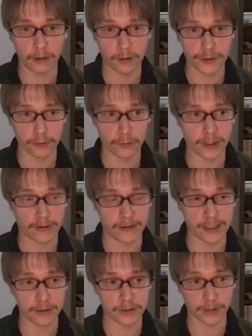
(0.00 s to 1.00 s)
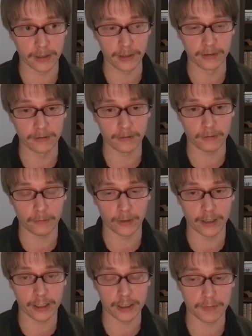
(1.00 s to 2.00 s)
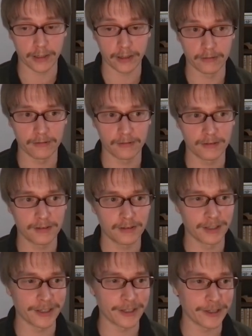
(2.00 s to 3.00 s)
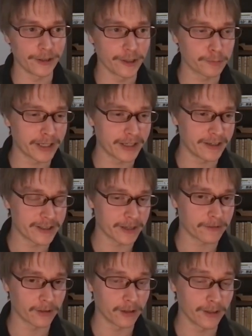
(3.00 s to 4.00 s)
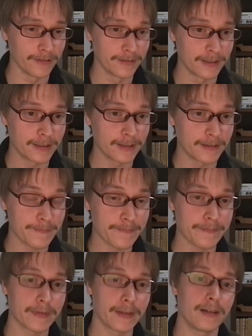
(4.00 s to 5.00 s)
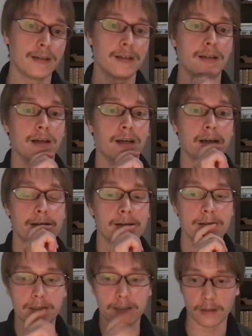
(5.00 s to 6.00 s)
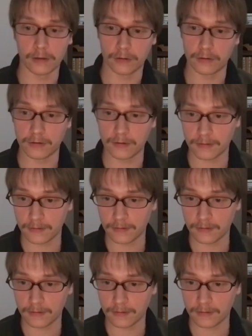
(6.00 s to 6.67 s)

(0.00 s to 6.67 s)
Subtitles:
also look at this one when I explain. You're not beginners after all. And so